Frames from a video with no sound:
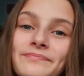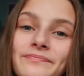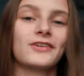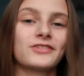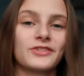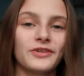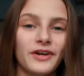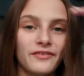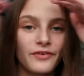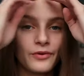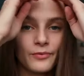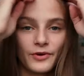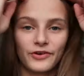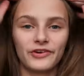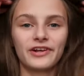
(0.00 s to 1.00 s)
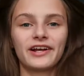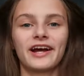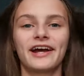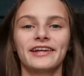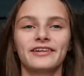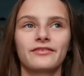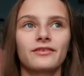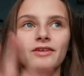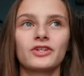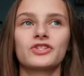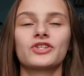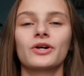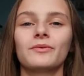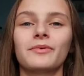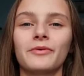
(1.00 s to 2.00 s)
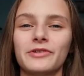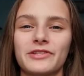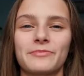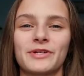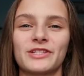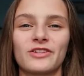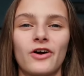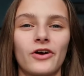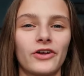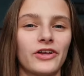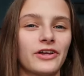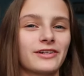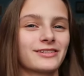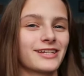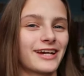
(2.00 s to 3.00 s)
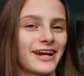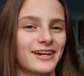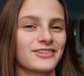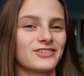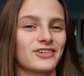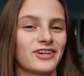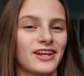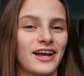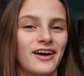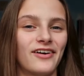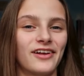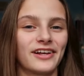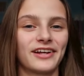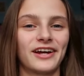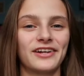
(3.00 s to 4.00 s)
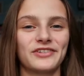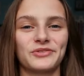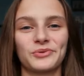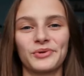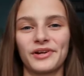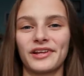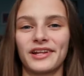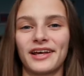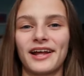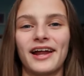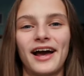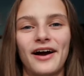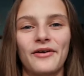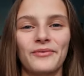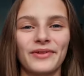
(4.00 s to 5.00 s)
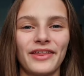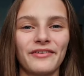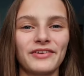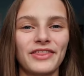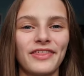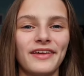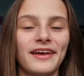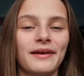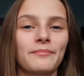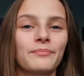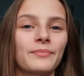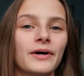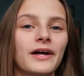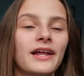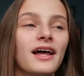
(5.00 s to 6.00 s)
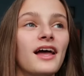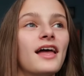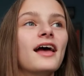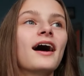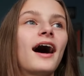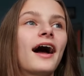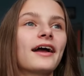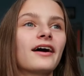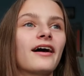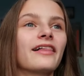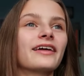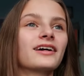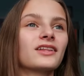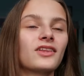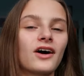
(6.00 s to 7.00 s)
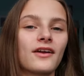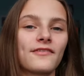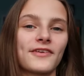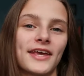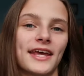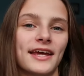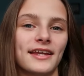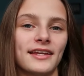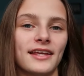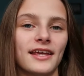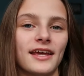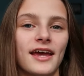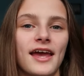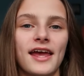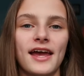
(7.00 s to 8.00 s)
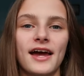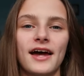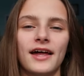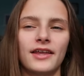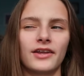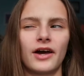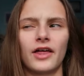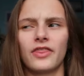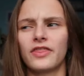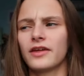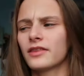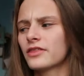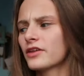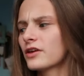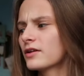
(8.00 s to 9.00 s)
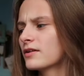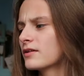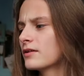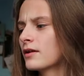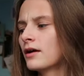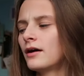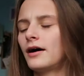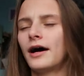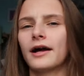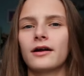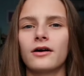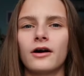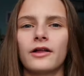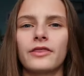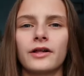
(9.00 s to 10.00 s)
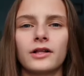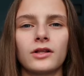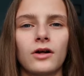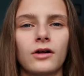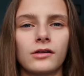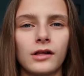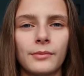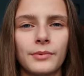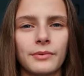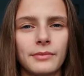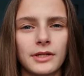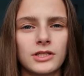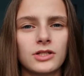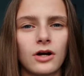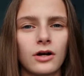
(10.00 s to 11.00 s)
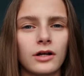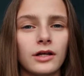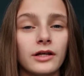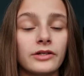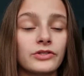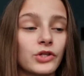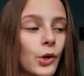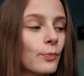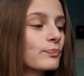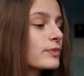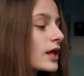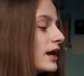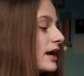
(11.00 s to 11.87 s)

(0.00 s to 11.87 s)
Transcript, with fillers: Also, if you're wondering, I didn't really show what was in my stocking because I kind of took it out and kind of sorted it out with everything, but I got like a lot of candy and I think that I got the claw clip in my stocking, so